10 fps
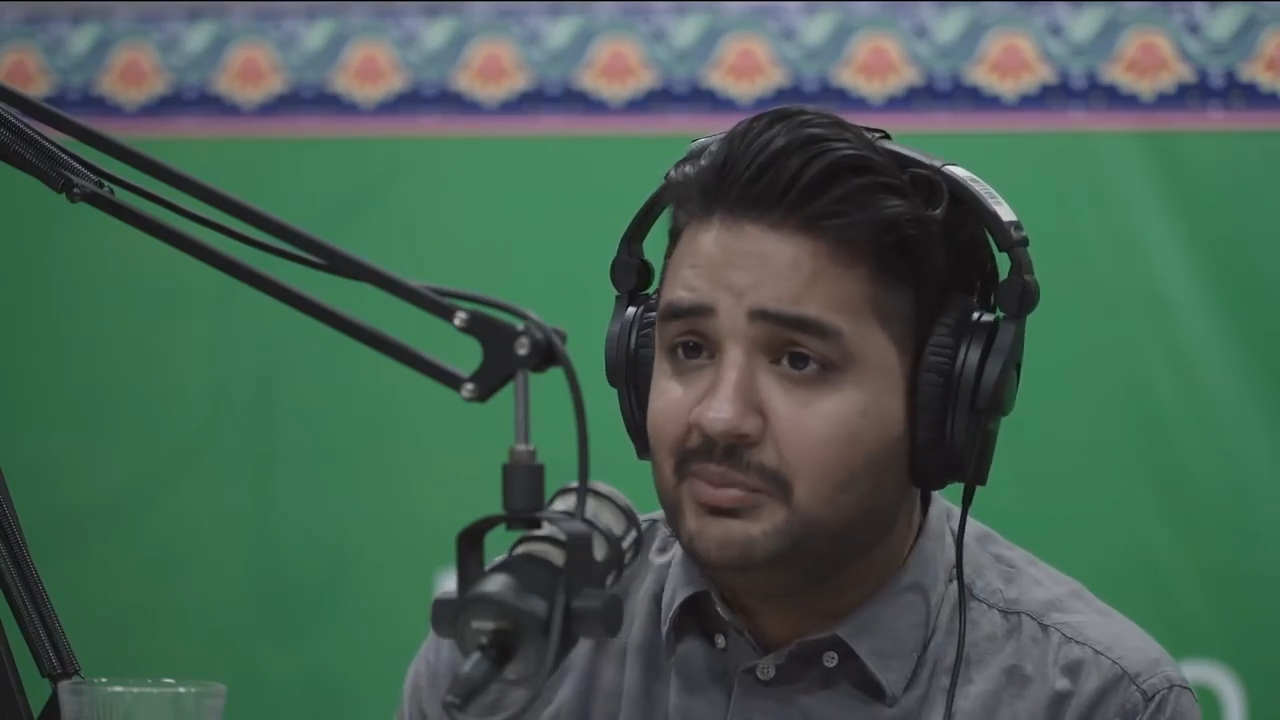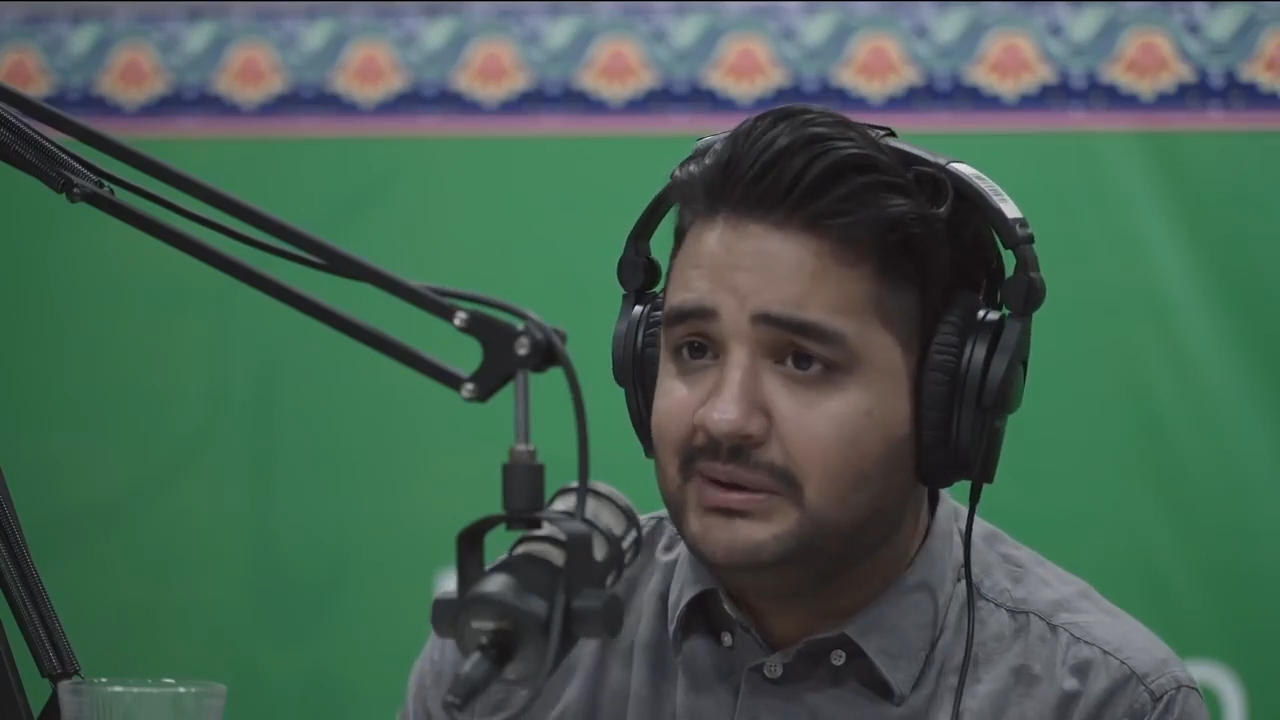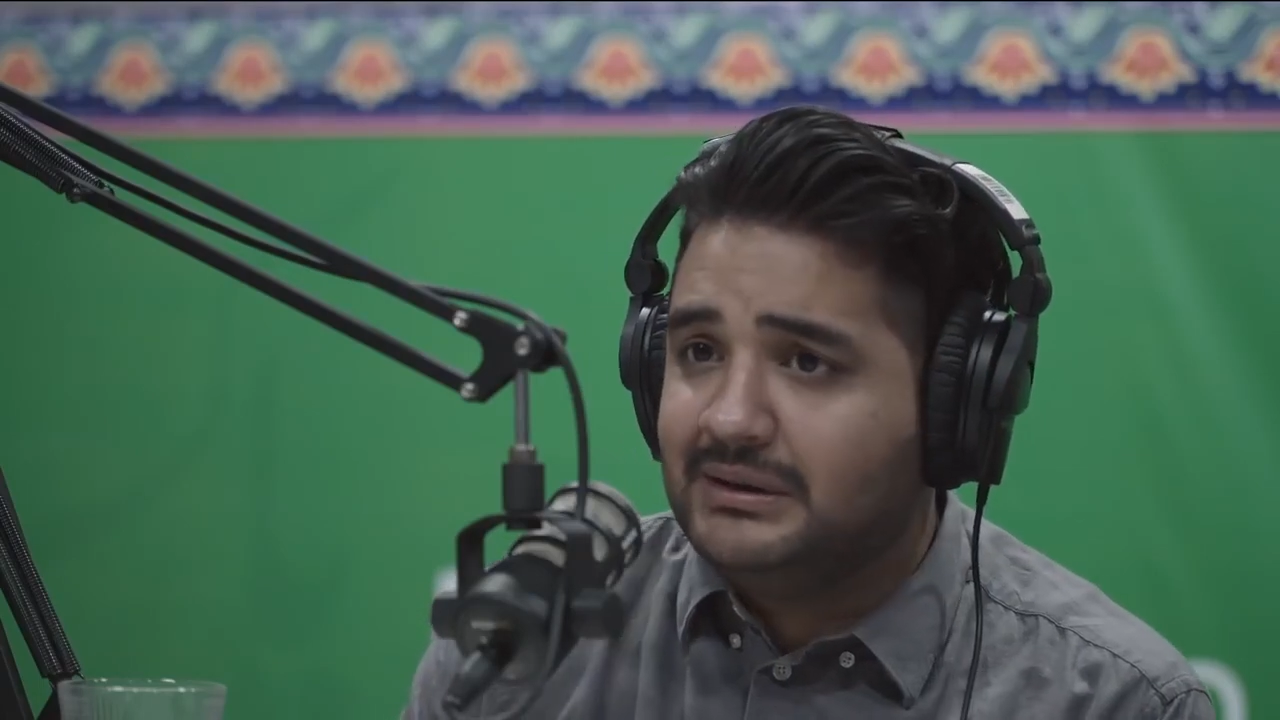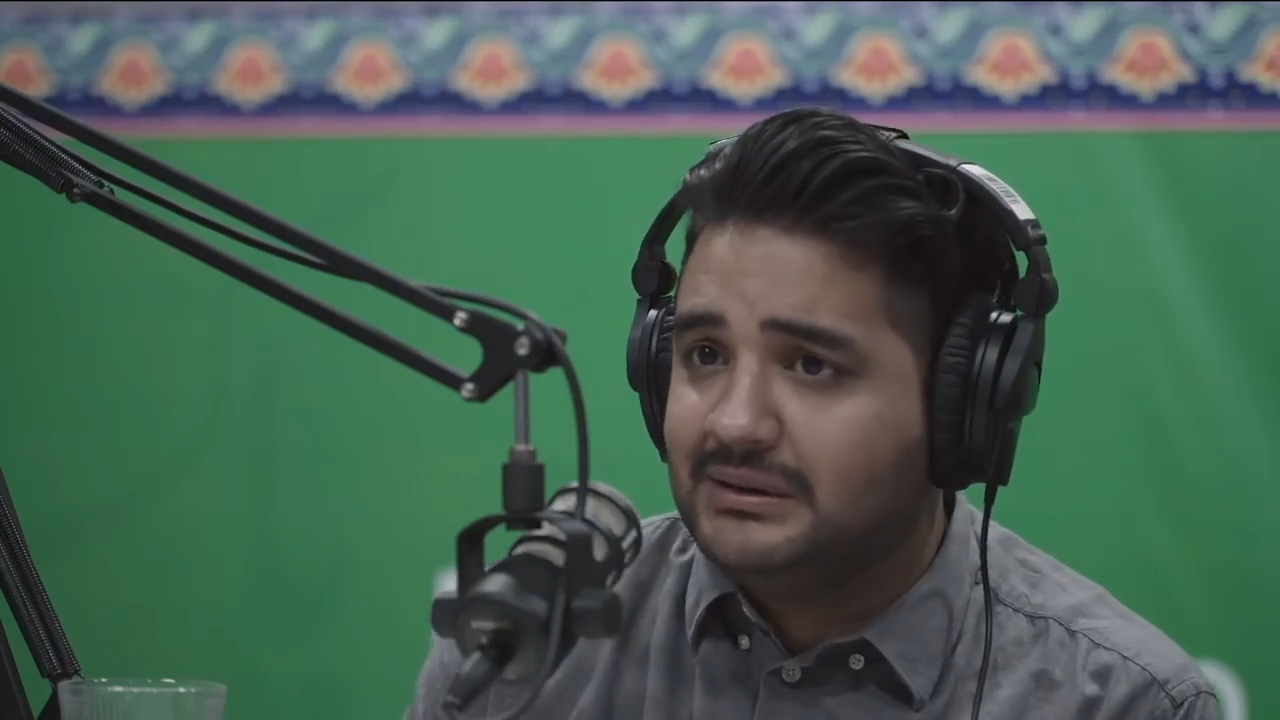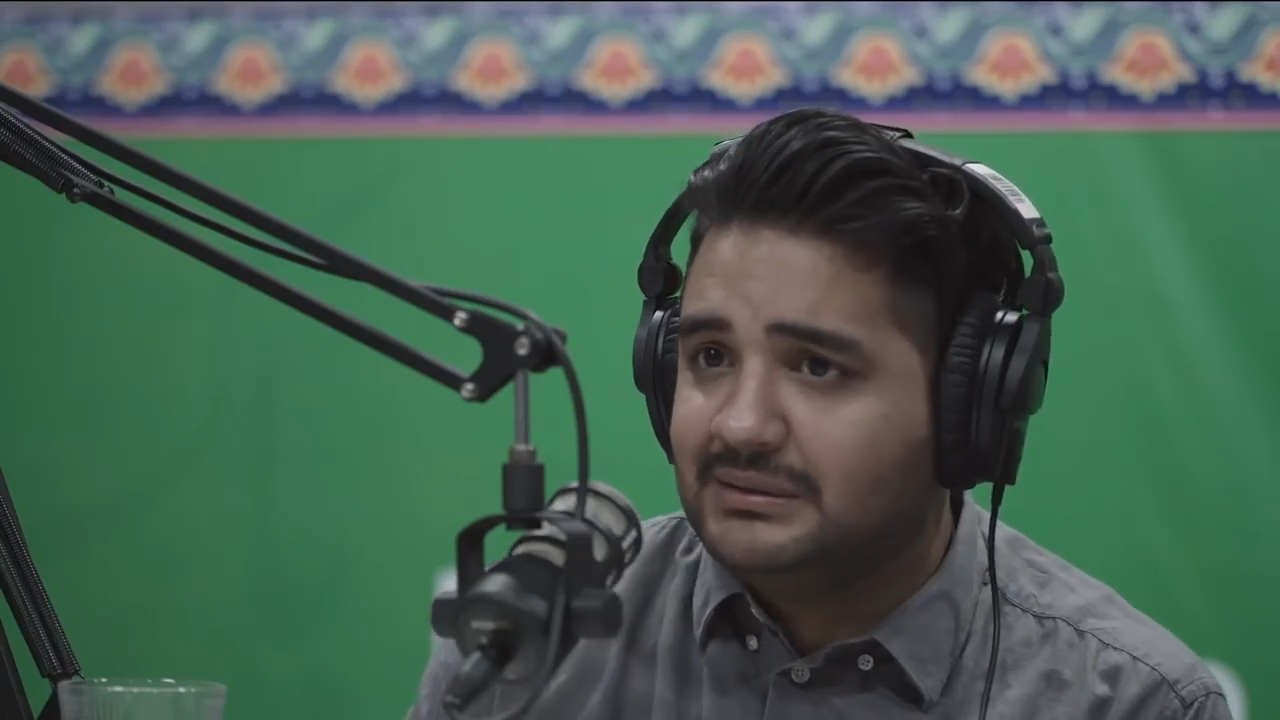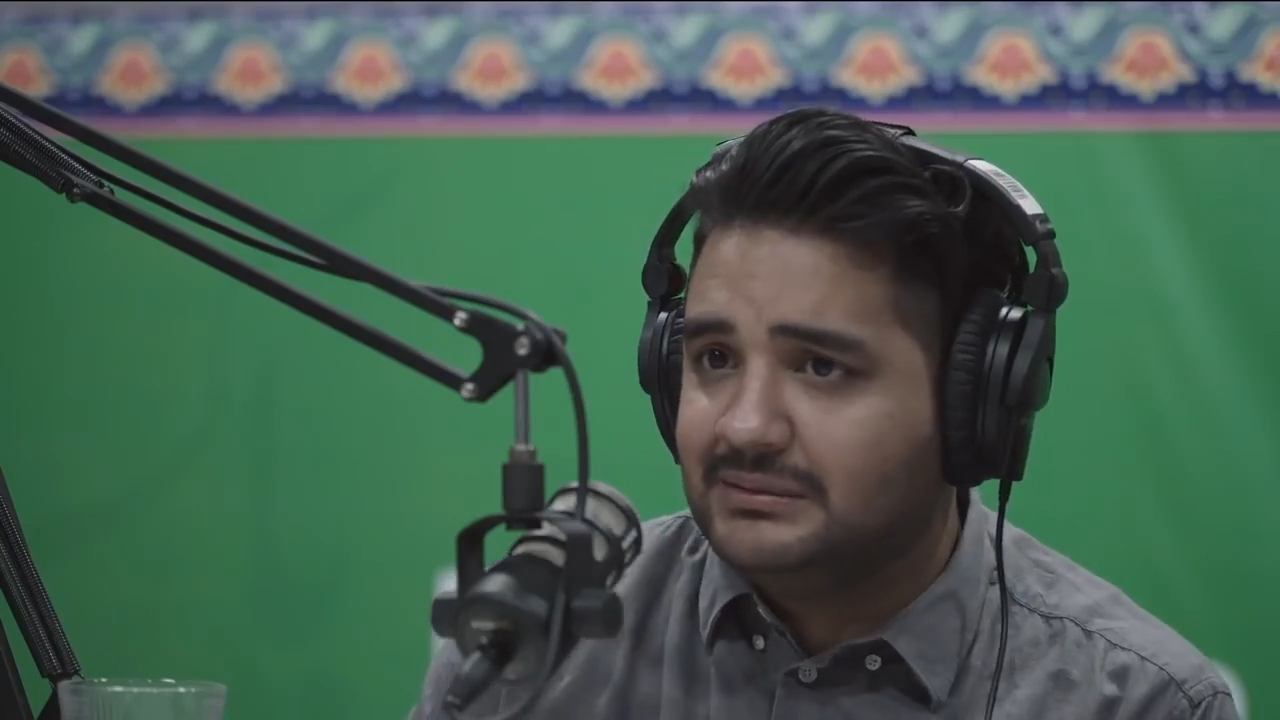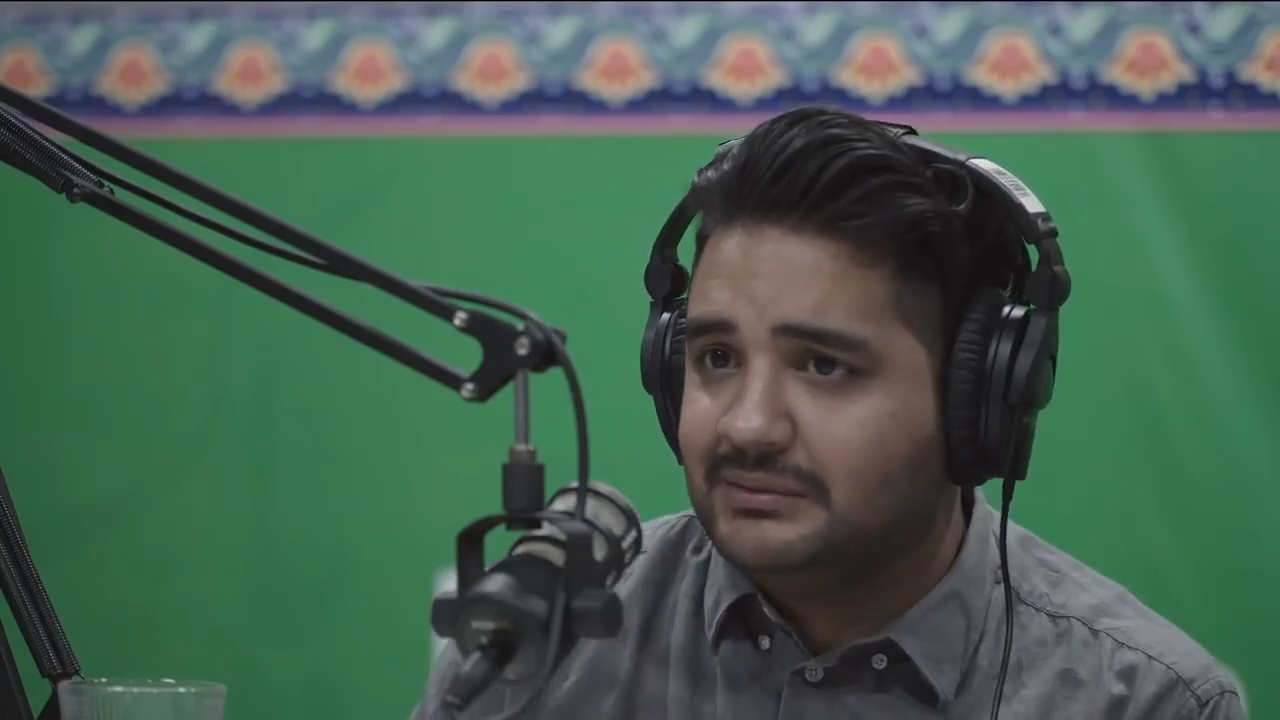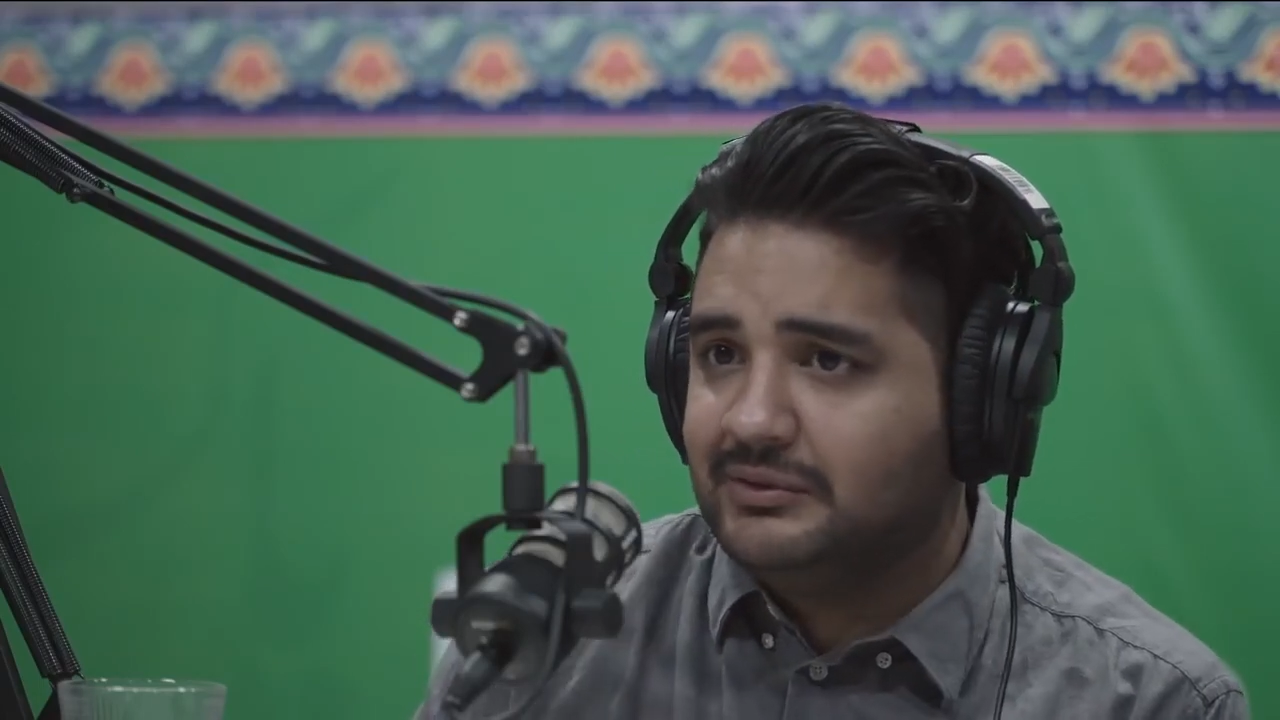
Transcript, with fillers: moment